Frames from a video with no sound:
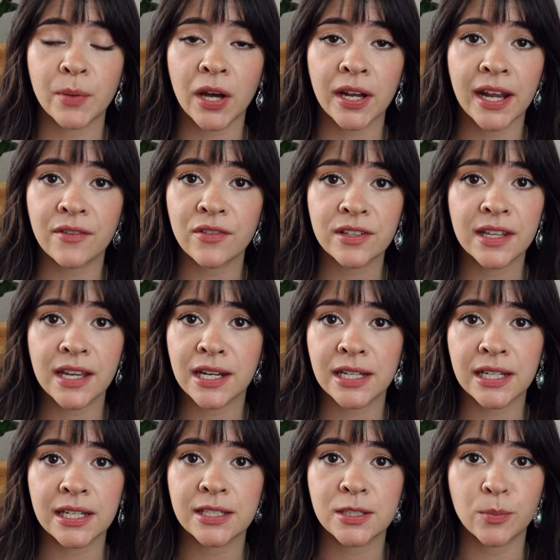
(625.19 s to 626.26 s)
bought everything I
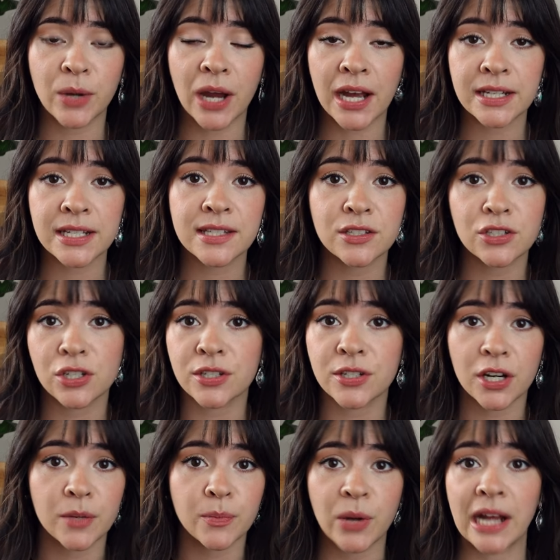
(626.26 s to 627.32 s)
needed to practice and just
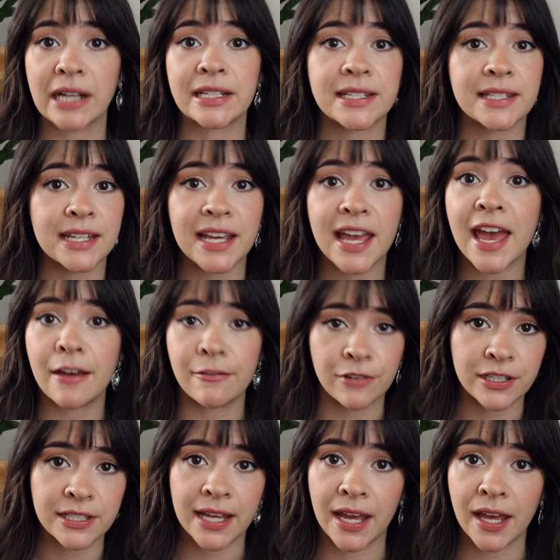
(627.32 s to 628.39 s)
started practicing
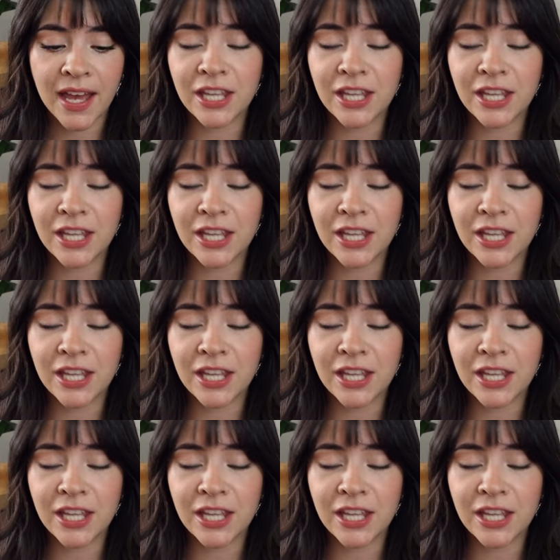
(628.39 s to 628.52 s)
every day.